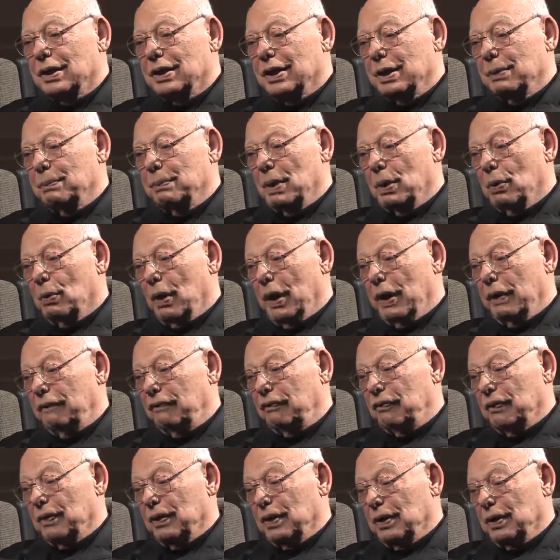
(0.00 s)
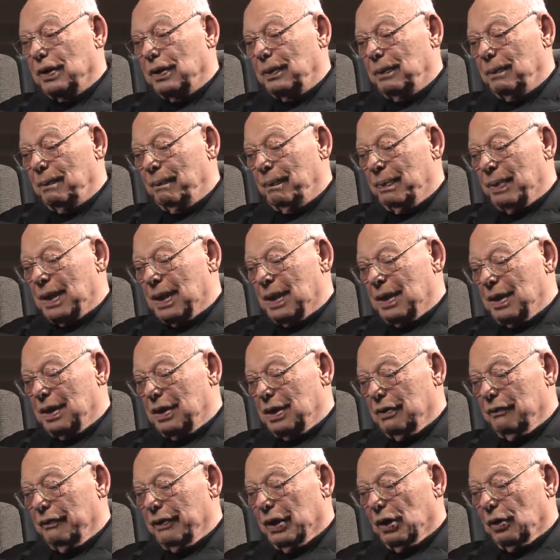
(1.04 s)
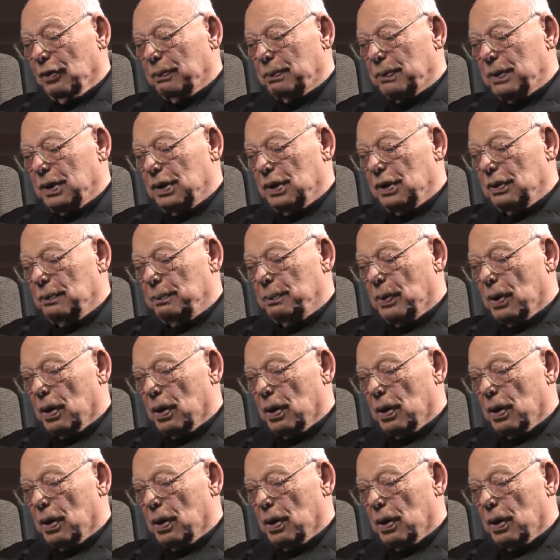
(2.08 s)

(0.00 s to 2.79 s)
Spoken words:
Then my wife developed